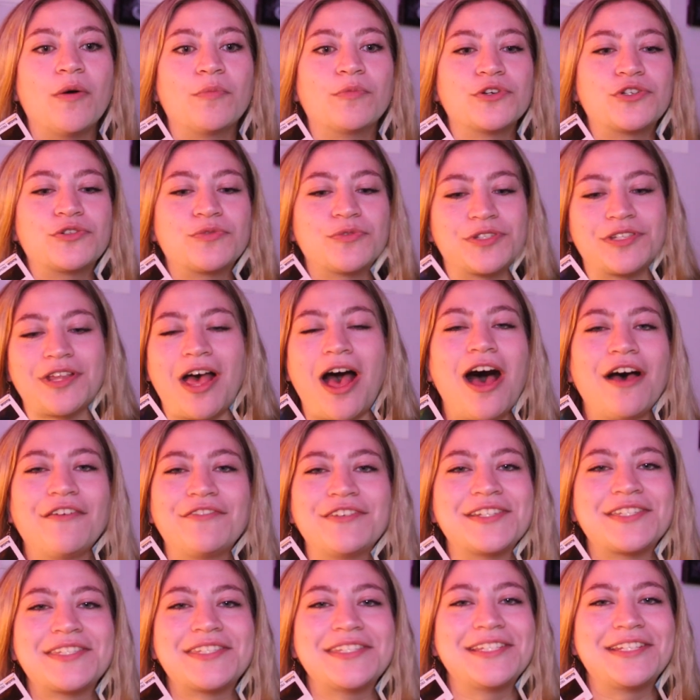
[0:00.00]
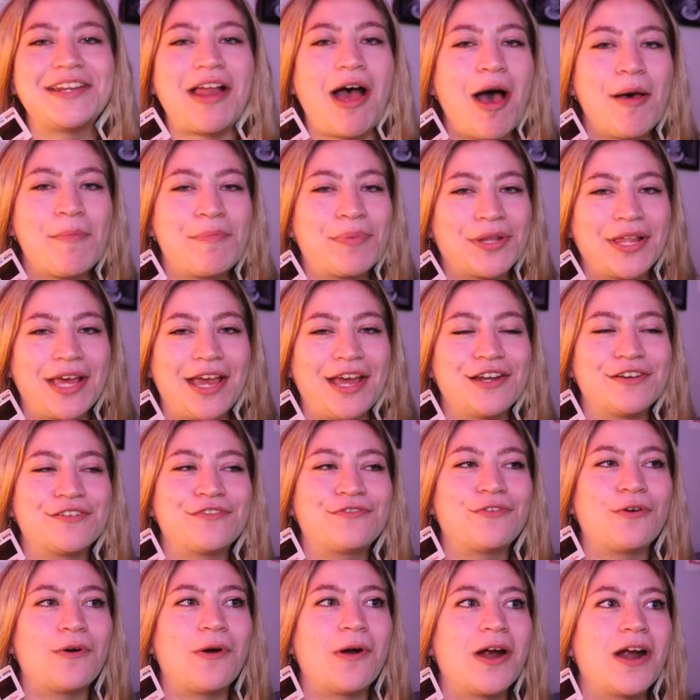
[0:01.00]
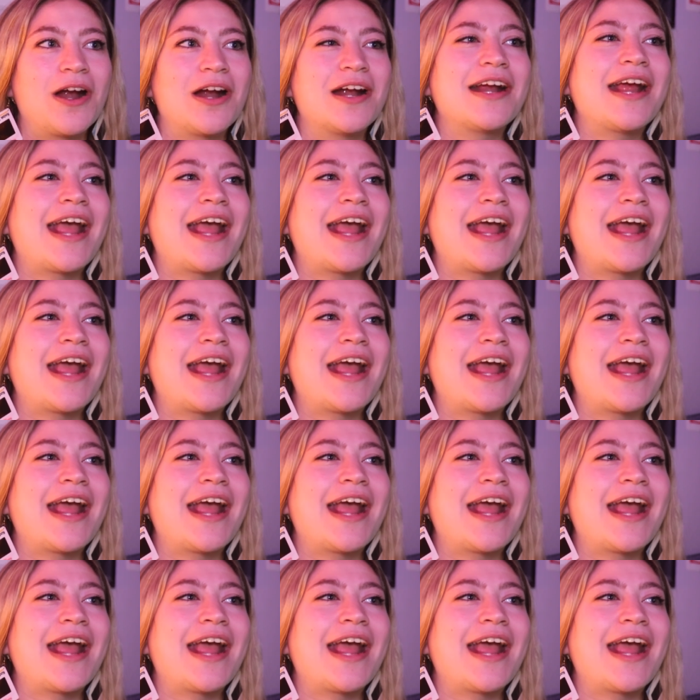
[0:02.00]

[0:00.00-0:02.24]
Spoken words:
which was obviously not planned for.